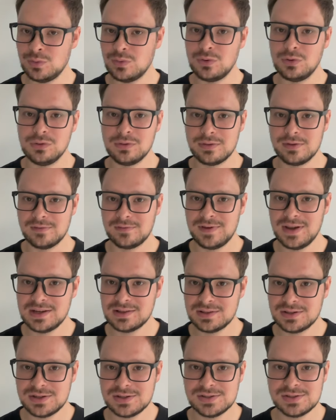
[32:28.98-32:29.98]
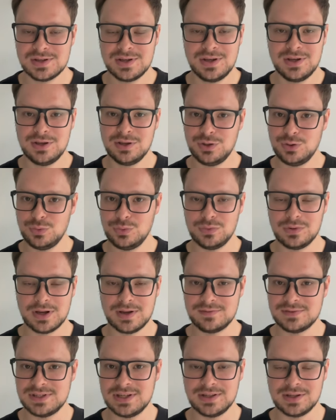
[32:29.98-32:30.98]
all the factors, you
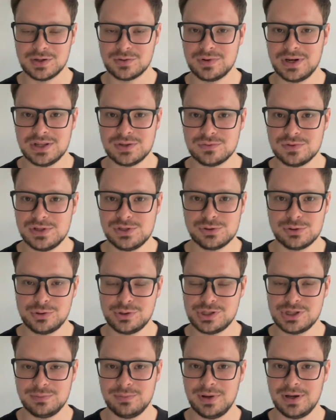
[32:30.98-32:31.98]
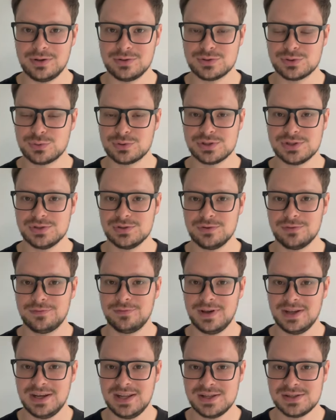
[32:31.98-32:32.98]
have done a great research about sources of
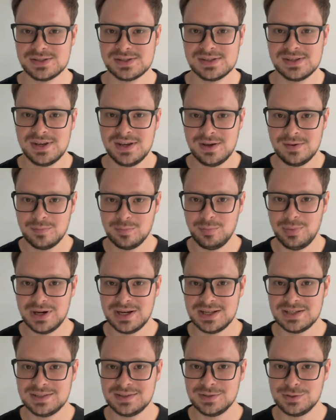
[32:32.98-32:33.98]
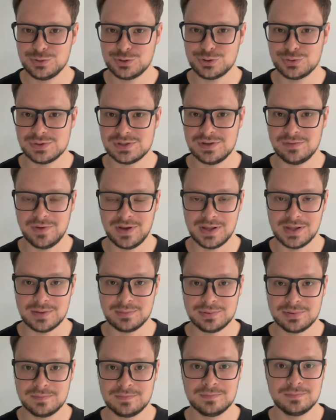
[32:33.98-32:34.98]
finance, but you should develop
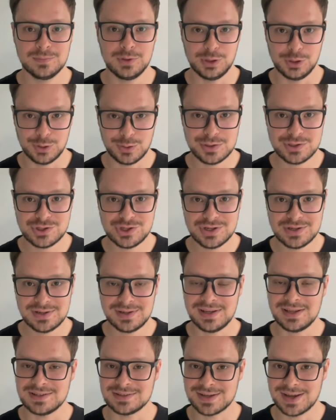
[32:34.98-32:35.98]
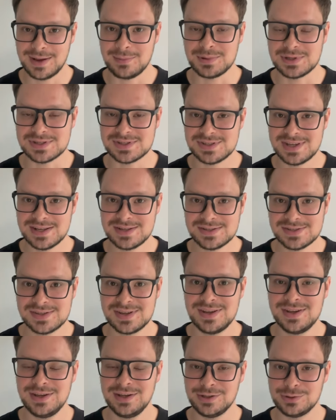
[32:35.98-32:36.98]
logic and common sense
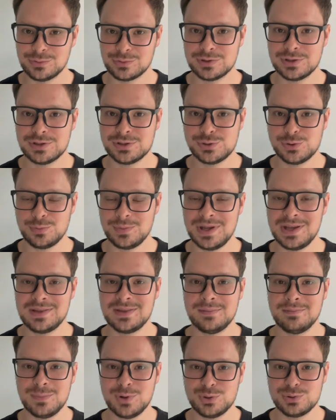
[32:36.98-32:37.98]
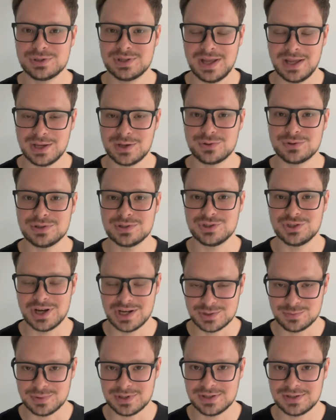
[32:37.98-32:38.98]
in order to make the most accurate
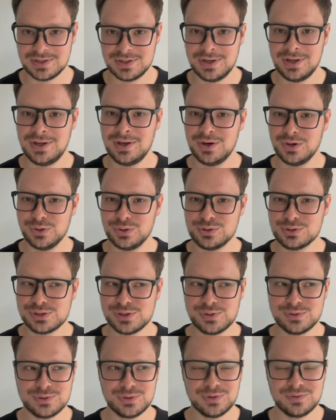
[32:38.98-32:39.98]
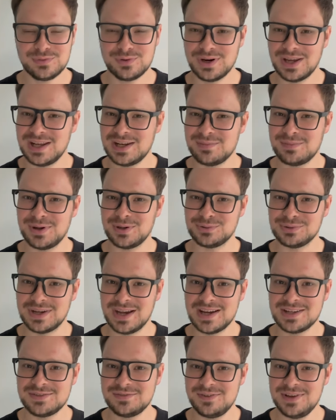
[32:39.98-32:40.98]
judgment. Also, don't forget about
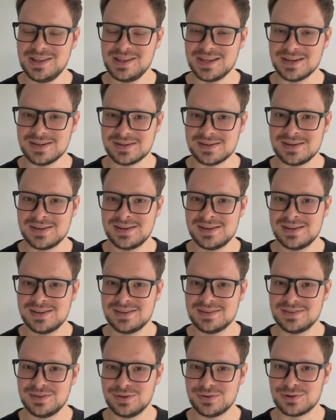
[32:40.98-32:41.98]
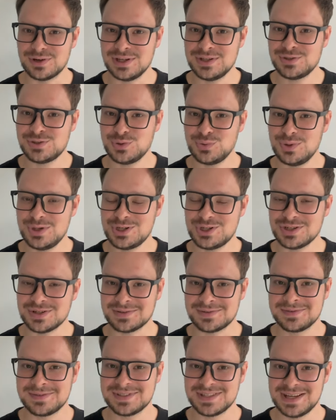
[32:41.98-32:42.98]
gut feeling, your intuition.
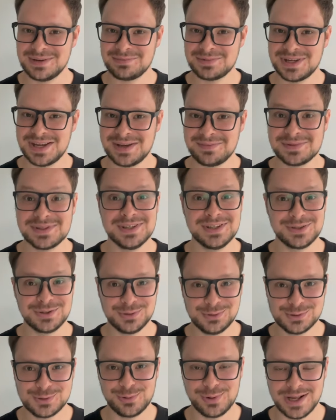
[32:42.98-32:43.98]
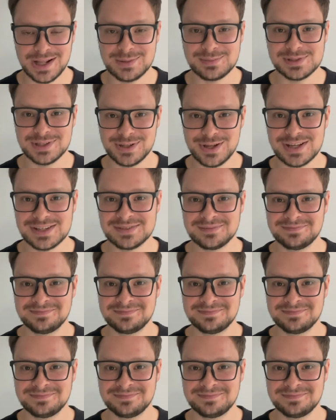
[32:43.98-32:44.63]
Sometimes it also helps a lot.